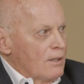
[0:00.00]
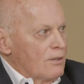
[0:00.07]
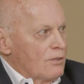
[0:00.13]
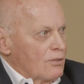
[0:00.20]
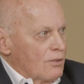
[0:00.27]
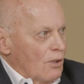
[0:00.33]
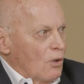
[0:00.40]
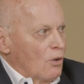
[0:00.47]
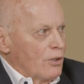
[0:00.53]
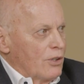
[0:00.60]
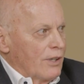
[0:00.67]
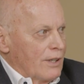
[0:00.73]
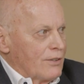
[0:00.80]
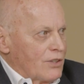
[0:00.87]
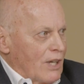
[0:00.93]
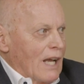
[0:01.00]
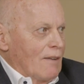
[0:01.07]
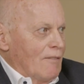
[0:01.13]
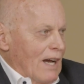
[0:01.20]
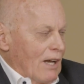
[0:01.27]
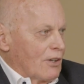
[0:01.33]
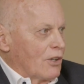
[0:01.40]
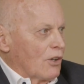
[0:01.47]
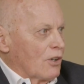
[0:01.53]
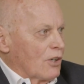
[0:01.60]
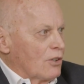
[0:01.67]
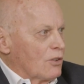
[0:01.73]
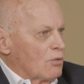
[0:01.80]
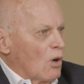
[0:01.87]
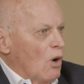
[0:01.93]
So it's kind of out of your
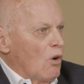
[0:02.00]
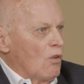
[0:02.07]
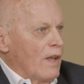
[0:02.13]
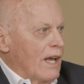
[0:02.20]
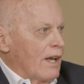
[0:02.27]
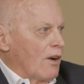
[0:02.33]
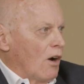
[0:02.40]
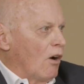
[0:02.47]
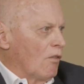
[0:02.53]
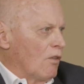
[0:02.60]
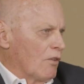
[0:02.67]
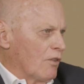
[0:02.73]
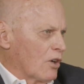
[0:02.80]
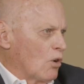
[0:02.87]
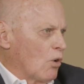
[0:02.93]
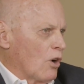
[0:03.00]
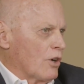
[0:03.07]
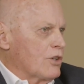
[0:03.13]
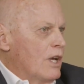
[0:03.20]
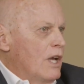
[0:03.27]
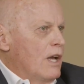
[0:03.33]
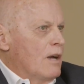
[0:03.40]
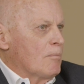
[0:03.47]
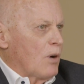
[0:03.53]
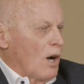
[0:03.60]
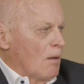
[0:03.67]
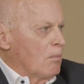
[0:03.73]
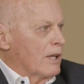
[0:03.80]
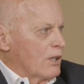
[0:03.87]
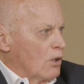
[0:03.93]
control then, although the court's
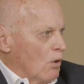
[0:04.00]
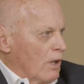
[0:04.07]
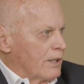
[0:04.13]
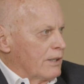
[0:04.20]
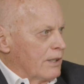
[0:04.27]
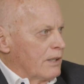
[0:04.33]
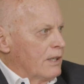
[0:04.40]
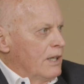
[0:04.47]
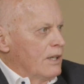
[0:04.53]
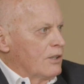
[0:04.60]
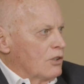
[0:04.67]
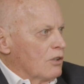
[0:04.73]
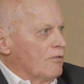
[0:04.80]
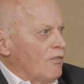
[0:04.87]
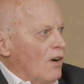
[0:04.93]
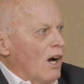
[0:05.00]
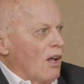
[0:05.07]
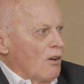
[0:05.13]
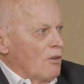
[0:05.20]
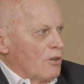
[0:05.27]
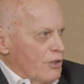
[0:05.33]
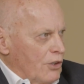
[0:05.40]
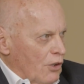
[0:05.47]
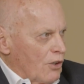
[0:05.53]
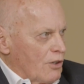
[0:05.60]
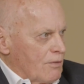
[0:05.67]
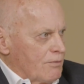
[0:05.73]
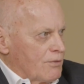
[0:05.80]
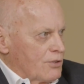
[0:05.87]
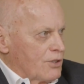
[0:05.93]
probably going to follow
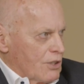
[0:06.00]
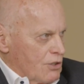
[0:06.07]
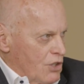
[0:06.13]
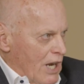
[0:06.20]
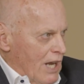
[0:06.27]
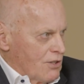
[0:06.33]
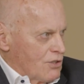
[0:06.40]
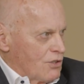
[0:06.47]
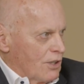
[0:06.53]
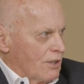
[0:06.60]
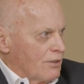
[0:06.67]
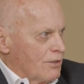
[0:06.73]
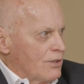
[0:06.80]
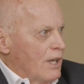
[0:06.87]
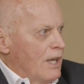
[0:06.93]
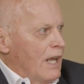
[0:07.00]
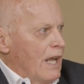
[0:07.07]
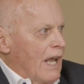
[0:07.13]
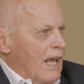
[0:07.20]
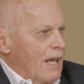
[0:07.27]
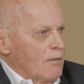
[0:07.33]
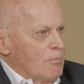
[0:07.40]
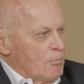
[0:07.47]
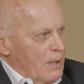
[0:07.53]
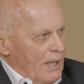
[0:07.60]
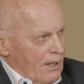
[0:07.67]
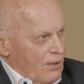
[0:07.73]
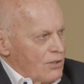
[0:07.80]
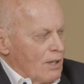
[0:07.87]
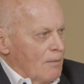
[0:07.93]
your suggestions and
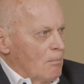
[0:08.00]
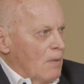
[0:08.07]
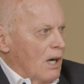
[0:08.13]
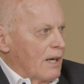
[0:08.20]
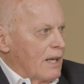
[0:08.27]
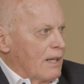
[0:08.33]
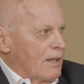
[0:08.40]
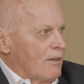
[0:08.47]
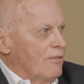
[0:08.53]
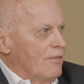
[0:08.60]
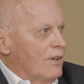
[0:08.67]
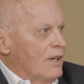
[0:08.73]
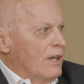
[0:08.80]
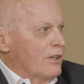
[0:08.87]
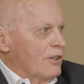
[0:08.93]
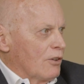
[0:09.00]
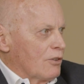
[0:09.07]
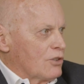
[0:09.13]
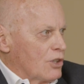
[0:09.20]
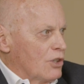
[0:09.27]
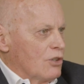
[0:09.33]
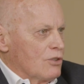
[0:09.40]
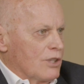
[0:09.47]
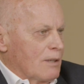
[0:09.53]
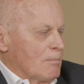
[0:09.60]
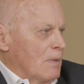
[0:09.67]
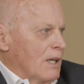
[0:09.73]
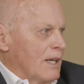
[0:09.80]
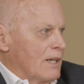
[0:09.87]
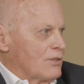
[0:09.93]
pick somebody of your choosing,
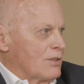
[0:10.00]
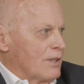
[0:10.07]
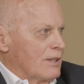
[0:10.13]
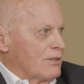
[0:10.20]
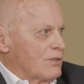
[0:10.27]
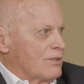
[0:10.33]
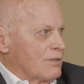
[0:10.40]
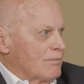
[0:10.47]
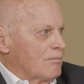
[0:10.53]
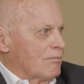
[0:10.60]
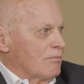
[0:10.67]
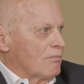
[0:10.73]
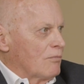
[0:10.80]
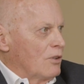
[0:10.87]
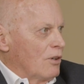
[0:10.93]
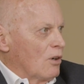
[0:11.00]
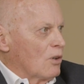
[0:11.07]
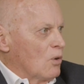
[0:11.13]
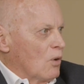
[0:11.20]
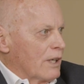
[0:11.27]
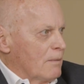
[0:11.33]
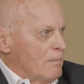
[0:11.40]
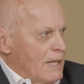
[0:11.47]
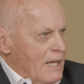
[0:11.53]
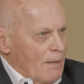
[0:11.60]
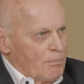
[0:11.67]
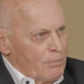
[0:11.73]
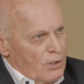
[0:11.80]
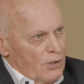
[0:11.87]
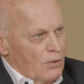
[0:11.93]
but it's going to be
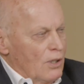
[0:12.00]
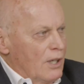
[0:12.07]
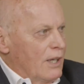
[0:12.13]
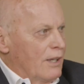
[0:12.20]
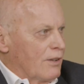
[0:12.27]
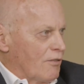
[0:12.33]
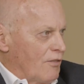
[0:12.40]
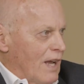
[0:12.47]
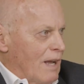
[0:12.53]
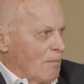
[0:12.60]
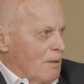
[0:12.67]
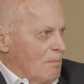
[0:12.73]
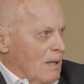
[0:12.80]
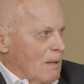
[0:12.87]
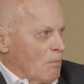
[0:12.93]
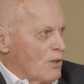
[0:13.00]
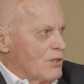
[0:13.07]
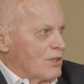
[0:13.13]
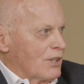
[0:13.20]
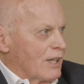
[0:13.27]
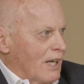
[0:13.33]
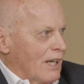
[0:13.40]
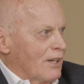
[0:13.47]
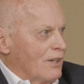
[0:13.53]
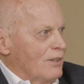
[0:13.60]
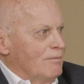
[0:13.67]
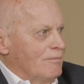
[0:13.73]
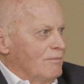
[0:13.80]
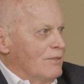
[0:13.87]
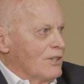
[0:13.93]
up to the family members to kind of
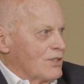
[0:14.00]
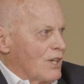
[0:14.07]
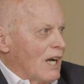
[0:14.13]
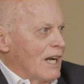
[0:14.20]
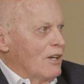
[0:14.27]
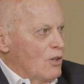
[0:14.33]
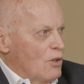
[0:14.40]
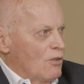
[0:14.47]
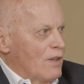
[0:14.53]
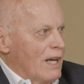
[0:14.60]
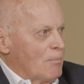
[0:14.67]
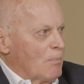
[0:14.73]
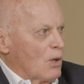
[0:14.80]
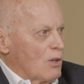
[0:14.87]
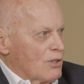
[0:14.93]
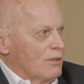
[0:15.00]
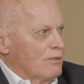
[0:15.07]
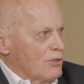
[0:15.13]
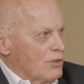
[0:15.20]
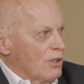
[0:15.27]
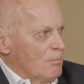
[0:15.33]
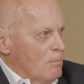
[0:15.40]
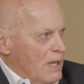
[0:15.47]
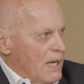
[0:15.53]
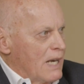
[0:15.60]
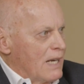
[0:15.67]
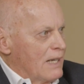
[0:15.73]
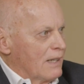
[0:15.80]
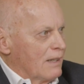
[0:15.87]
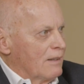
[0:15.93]
decide who that person should
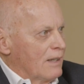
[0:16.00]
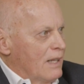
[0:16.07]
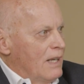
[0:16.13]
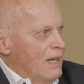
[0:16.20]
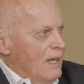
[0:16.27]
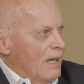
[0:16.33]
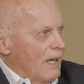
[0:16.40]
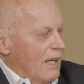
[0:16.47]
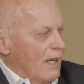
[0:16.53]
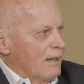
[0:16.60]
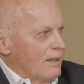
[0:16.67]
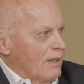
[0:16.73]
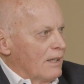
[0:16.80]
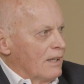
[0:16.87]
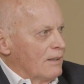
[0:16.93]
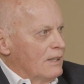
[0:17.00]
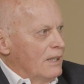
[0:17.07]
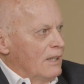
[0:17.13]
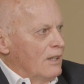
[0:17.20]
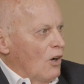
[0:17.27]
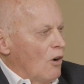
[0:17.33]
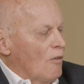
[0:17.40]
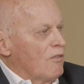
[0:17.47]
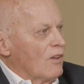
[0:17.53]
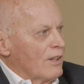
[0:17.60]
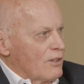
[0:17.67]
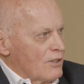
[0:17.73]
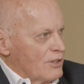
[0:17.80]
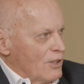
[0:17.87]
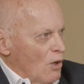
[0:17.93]
be, and hopefully
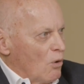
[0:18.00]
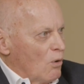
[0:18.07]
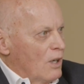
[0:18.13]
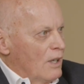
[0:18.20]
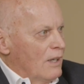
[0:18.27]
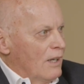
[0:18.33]
there's no